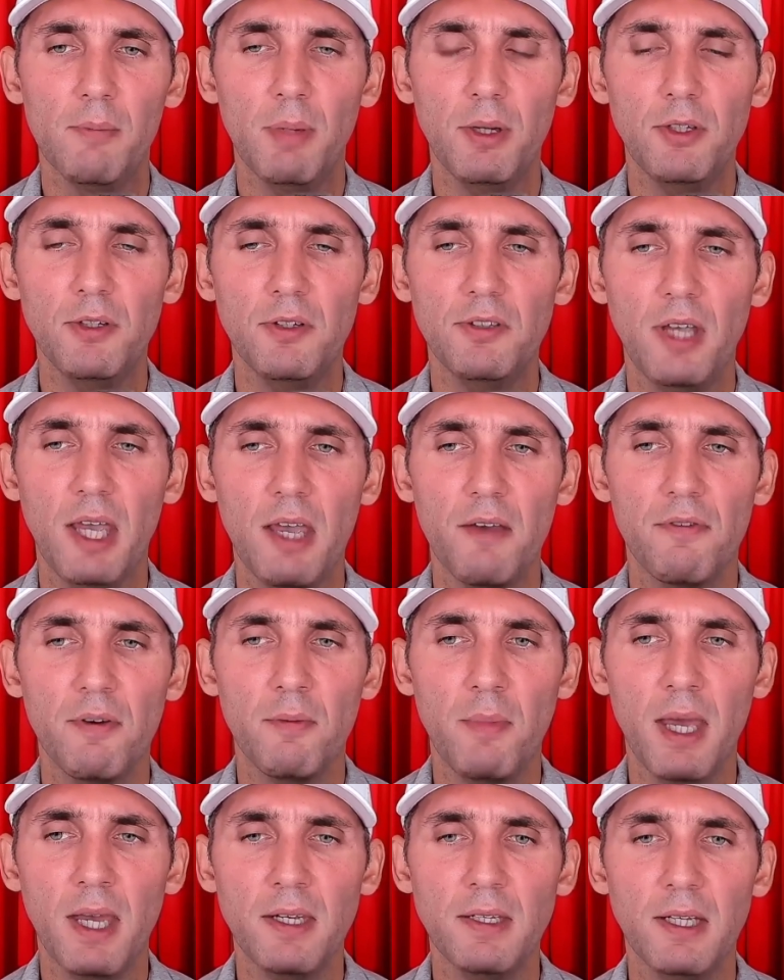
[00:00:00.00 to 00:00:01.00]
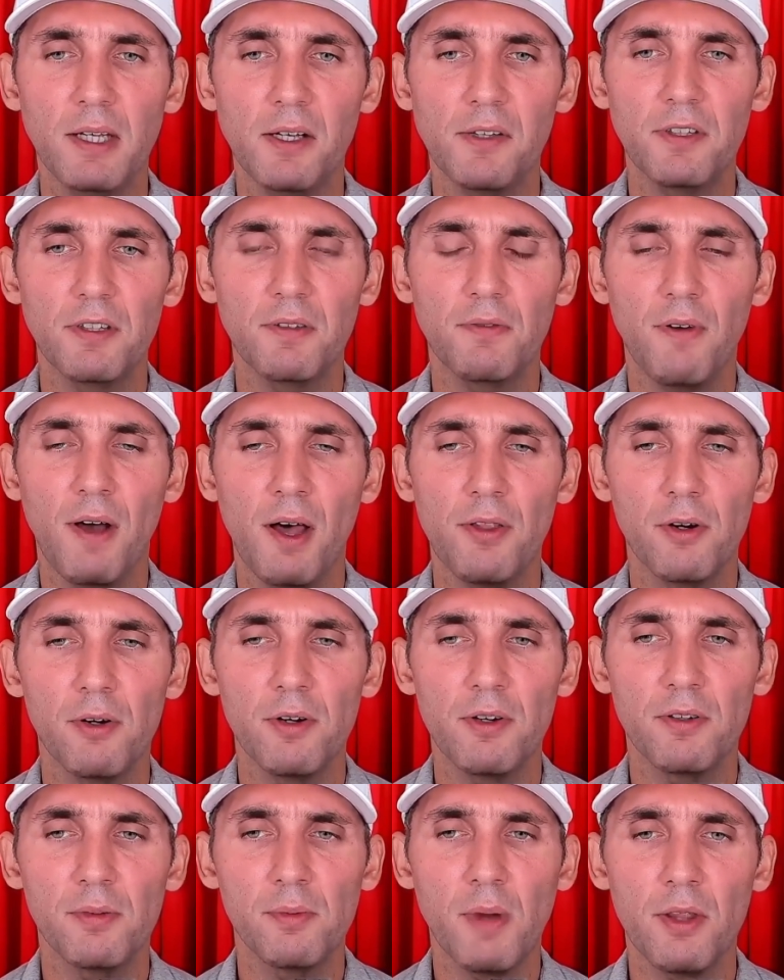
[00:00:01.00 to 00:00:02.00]
But you say, if a man tells his father
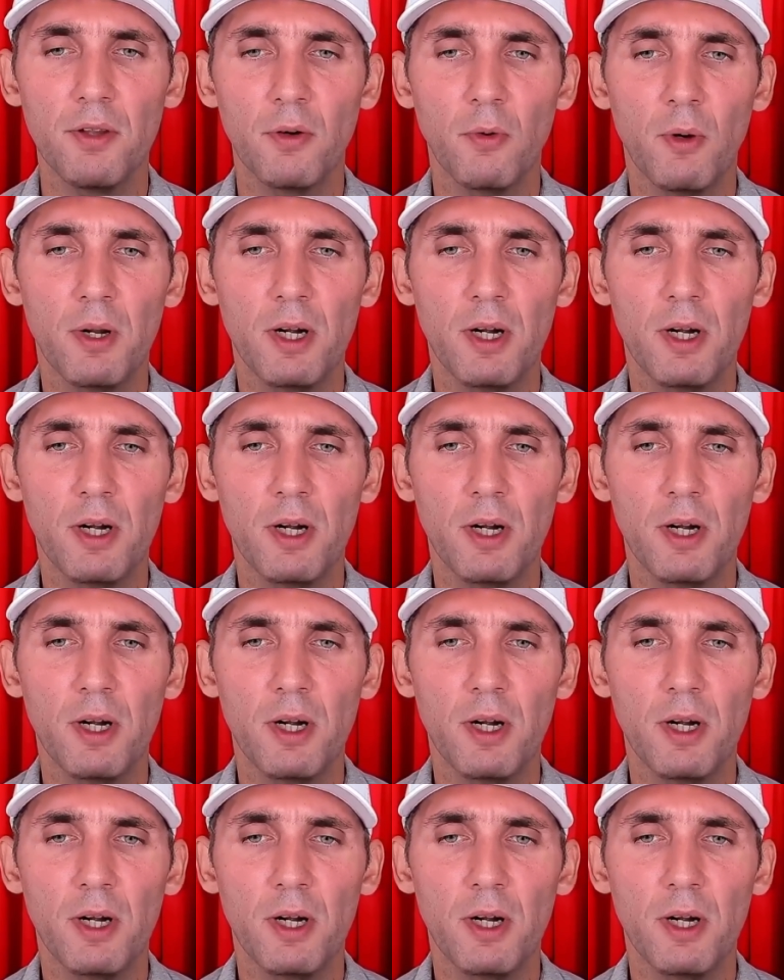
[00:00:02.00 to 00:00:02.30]
or his mother,